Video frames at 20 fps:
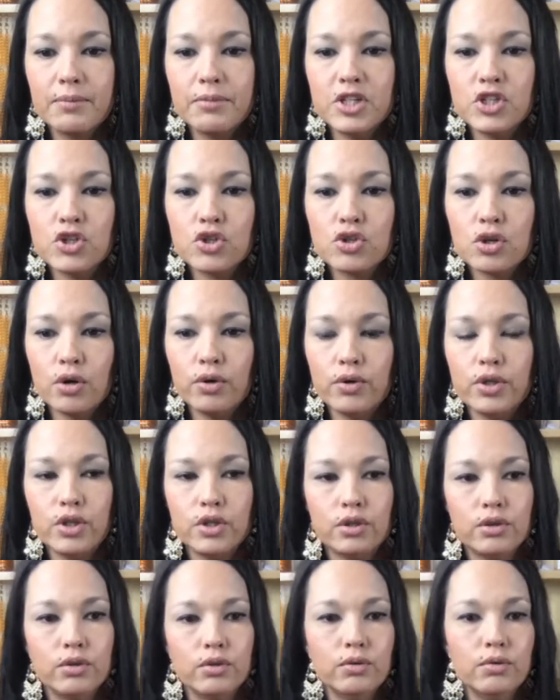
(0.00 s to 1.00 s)
me show
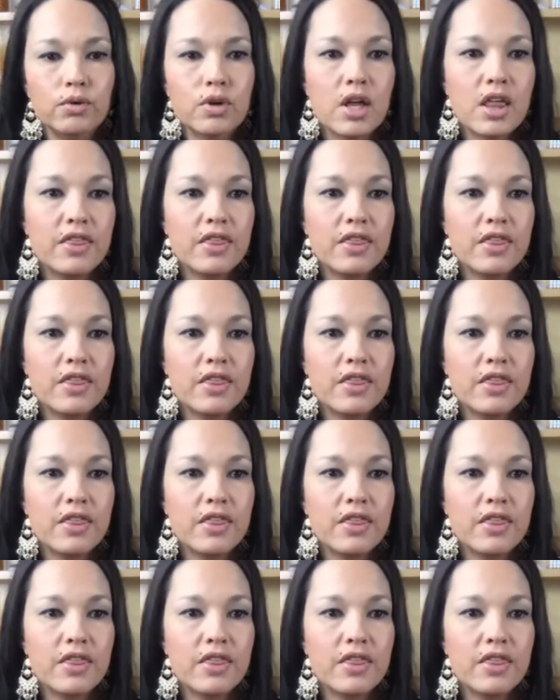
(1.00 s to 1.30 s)
you